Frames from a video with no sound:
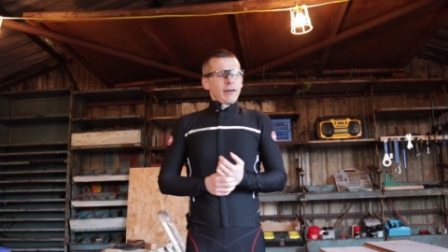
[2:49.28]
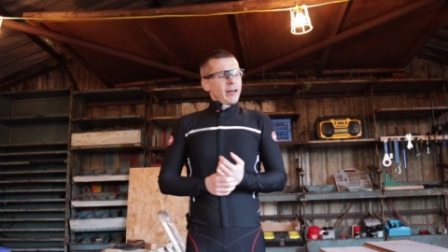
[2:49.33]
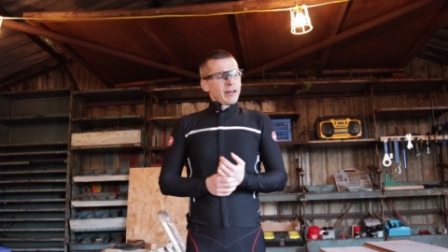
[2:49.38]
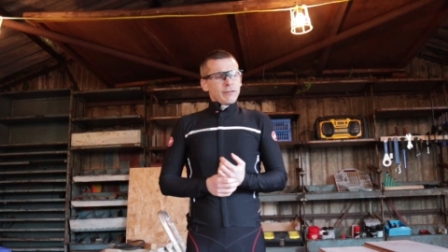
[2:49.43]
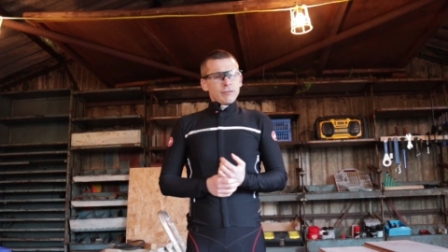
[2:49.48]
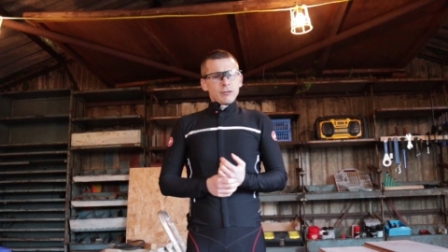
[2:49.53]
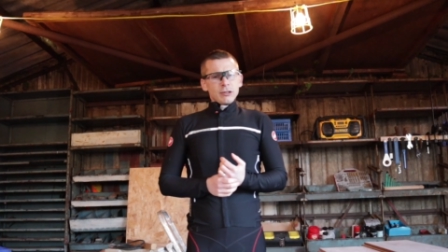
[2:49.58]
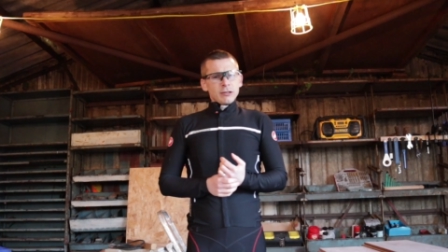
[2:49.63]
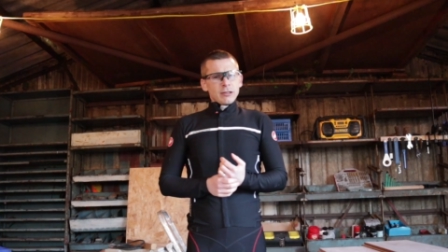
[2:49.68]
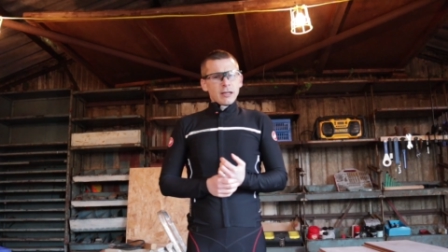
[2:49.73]

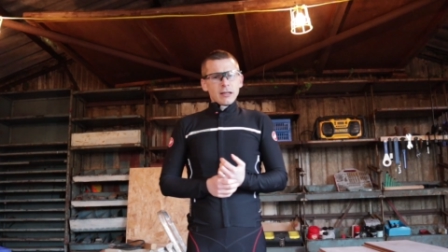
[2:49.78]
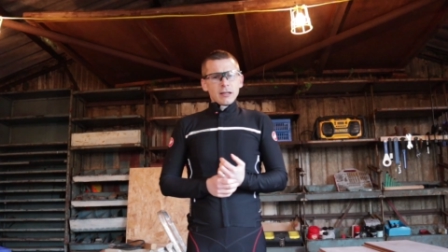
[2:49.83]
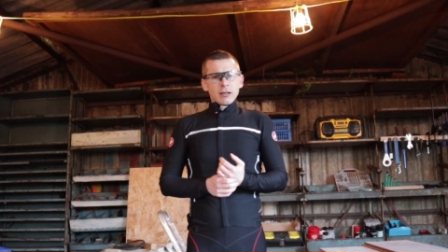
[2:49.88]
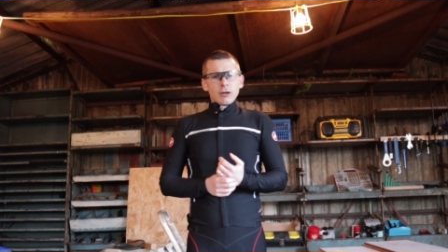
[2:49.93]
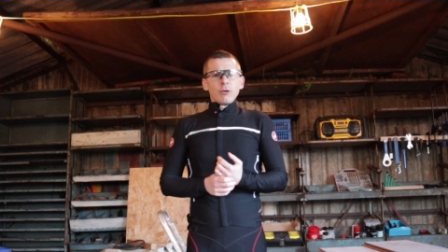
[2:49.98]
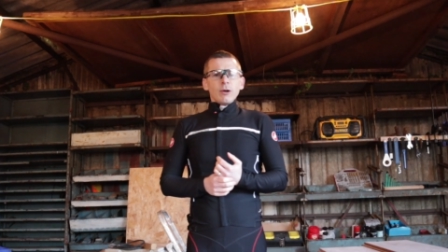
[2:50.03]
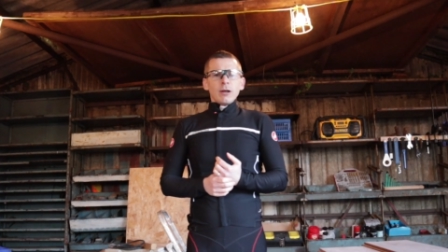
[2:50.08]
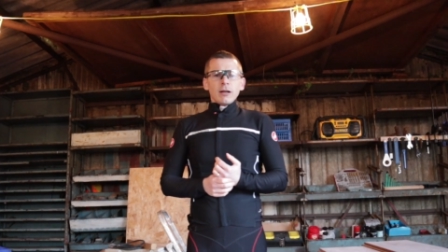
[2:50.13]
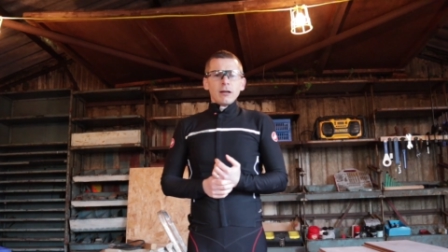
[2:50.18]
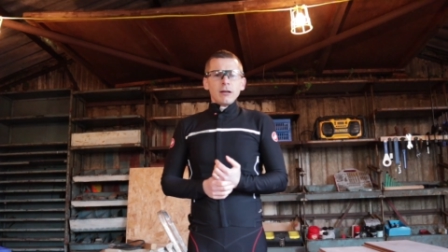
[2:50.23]
have just had a
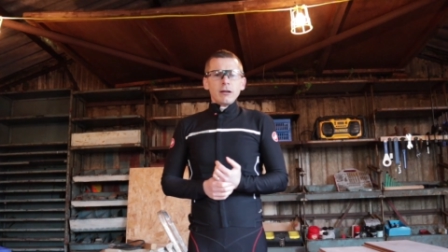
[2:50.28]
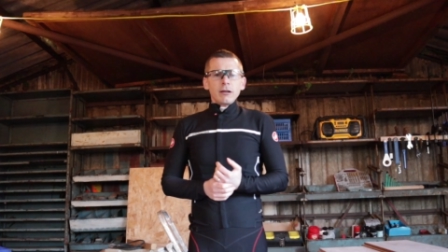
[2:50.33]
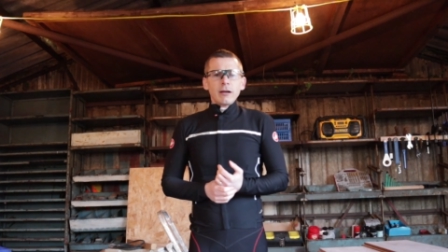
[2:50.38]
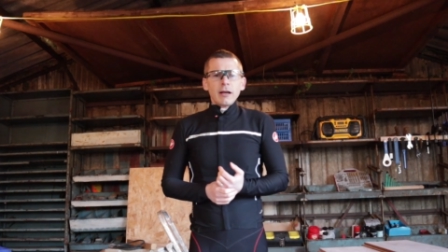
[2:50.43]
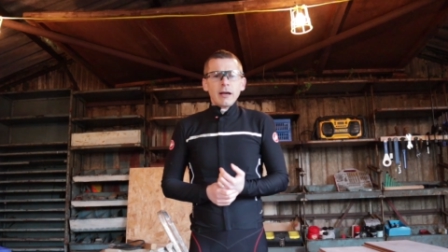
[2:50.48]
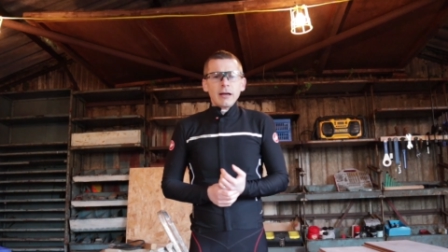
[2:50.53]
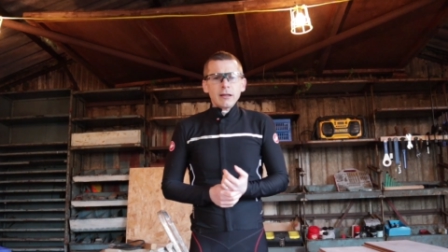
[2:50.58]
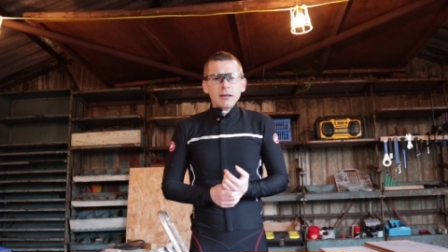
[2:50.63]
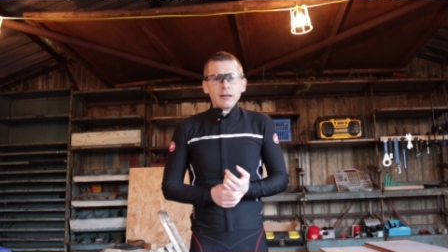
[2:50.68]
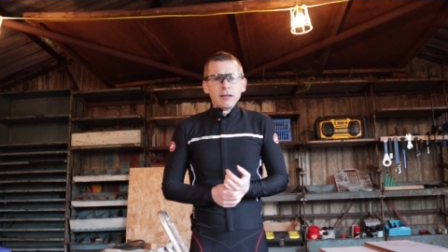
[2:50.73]
quick look
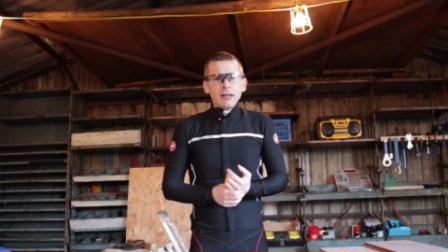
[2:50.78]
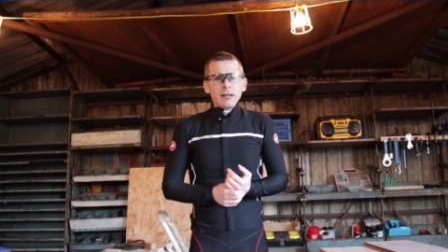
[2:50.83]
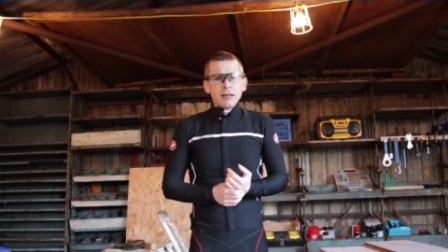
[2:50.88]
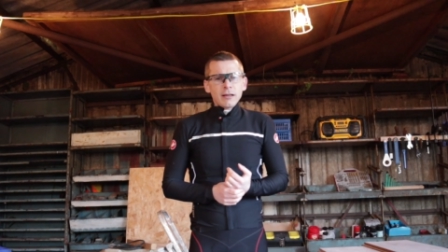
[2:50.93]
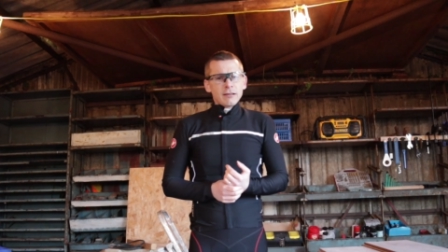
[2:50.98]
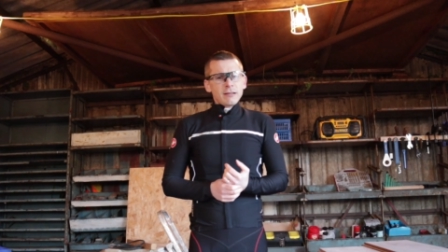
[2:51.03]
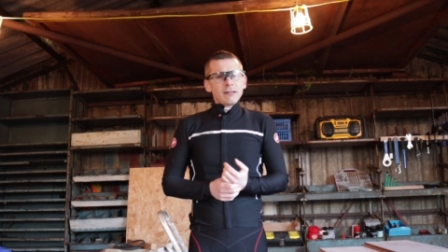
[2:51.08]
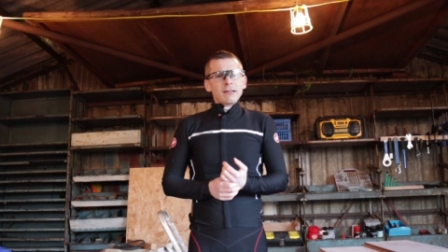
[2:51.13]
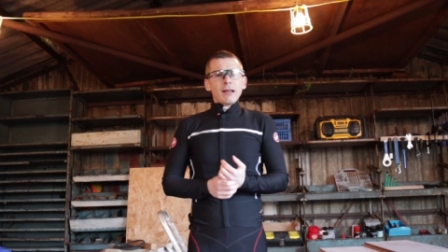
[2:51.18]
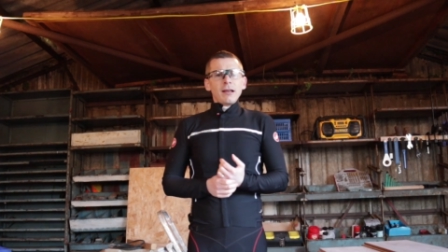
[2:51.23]
at the
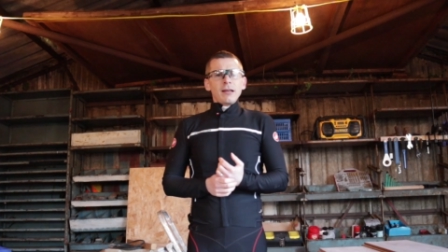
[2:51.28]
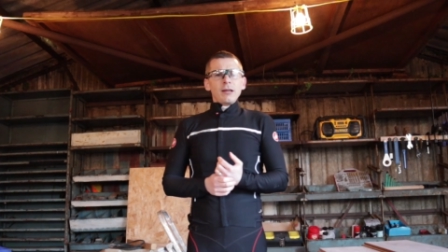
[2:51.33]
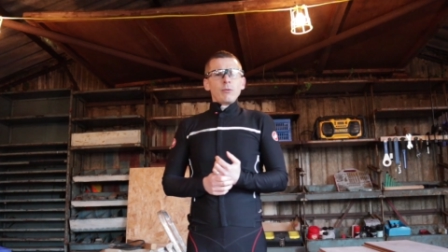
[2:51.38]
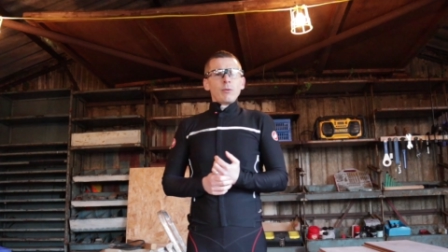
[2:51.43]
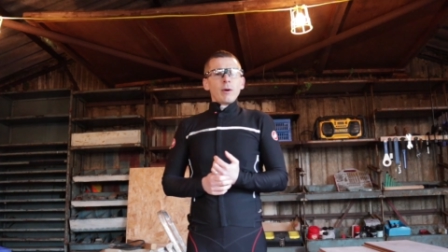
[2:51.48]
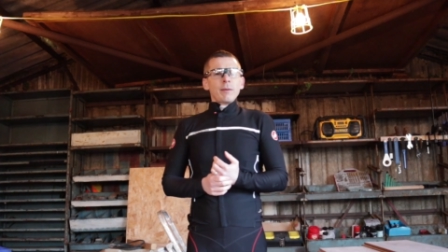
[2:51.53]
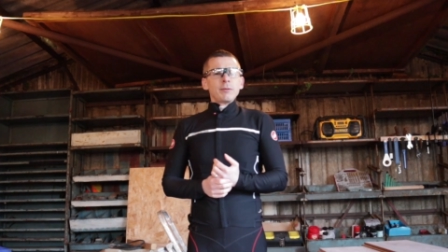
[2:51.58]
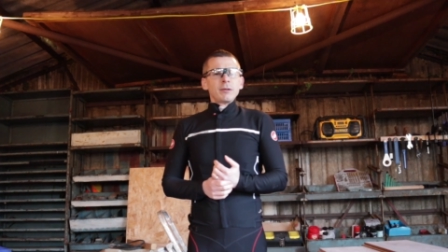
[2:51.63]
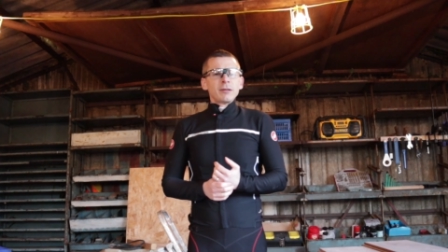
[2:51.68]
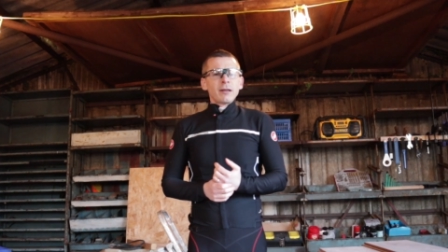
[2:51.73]
Castelli
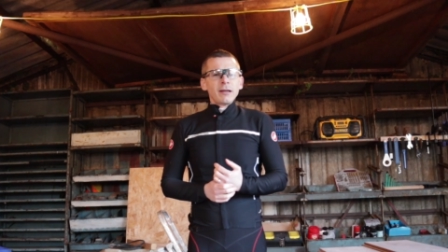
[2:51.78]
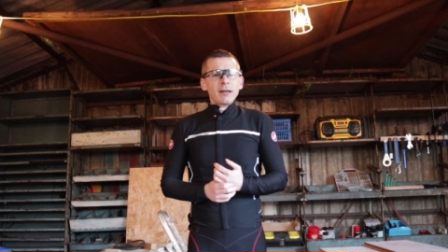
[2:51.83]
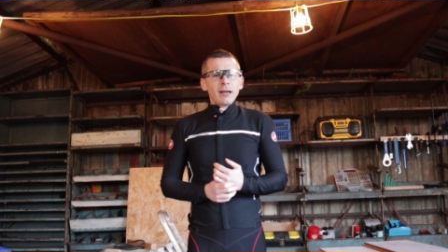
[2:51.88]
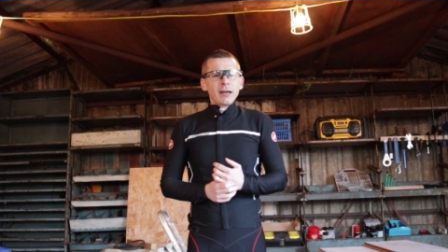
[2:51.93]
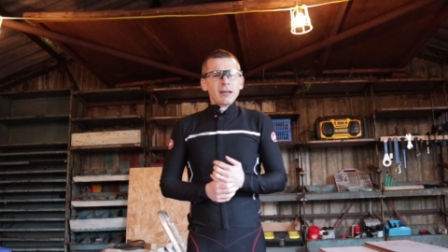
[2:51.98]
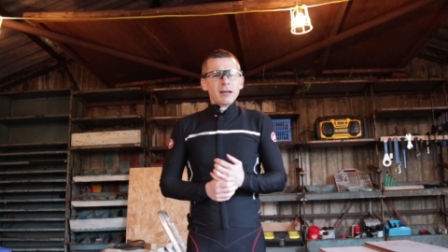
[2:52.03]
website.